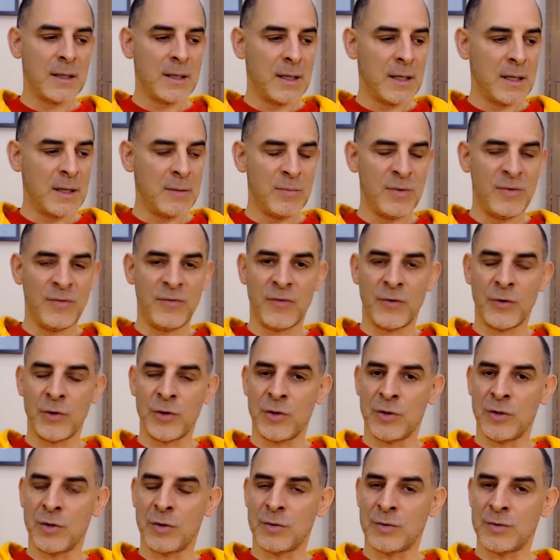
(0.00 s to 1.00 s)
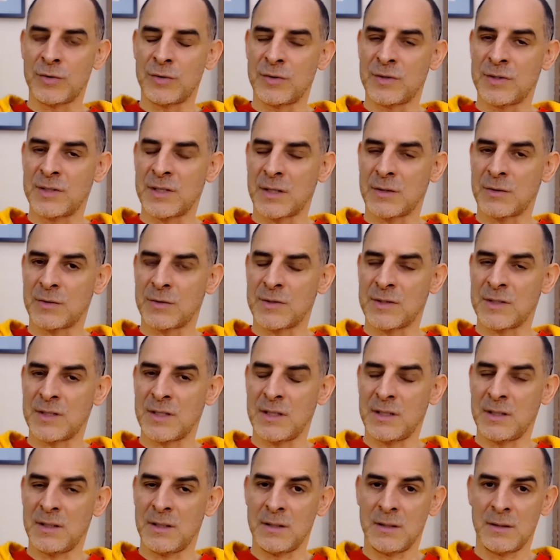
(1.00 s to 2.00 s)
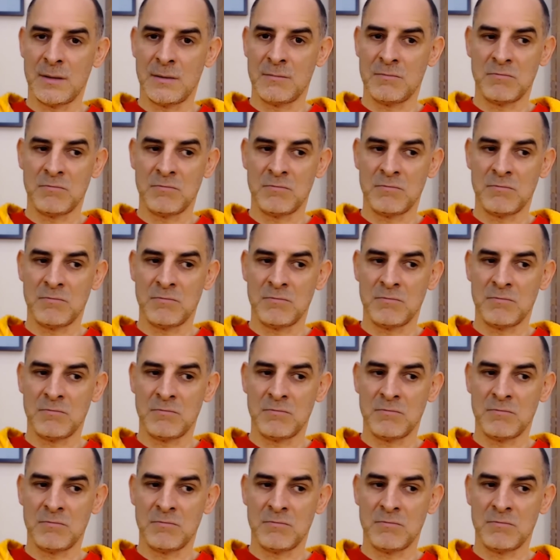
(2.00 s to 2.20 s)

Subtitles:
and before you know it, you start to see